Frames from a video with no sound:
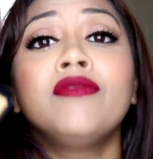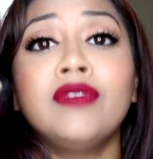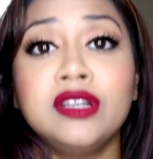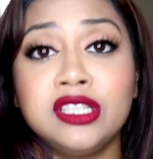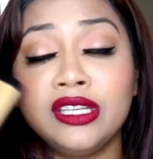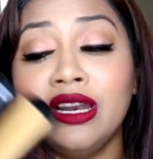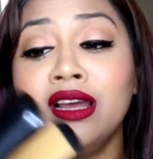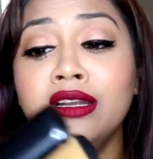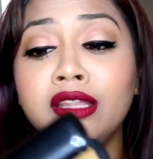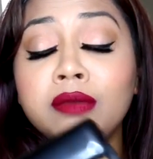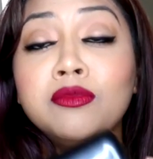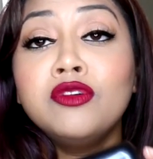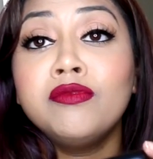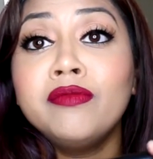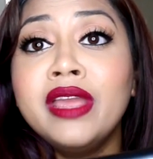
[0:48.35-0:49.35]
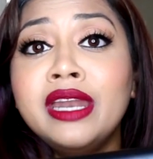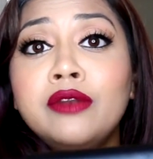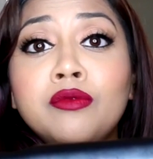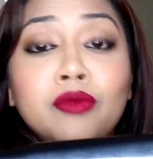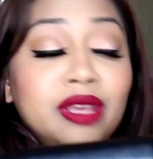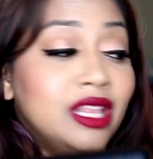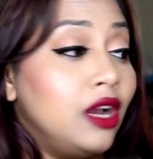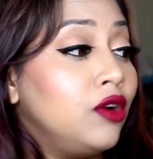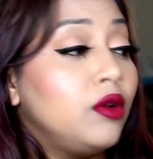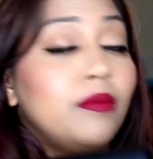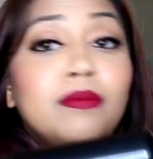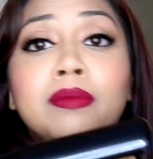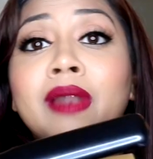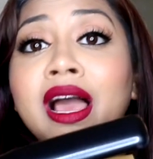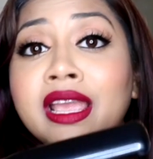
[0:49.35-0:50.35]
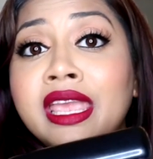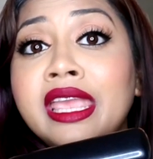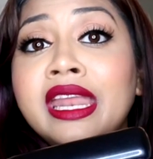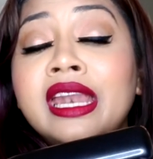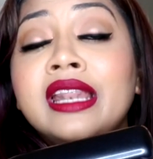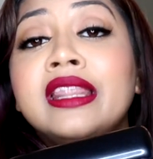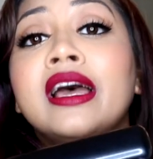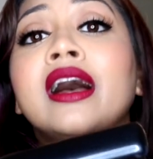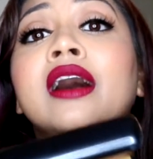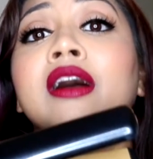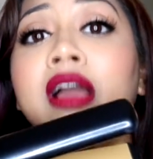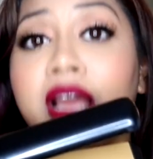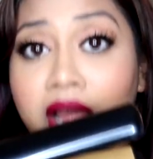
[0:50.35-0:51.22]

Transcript: first learn the movement without plugging in the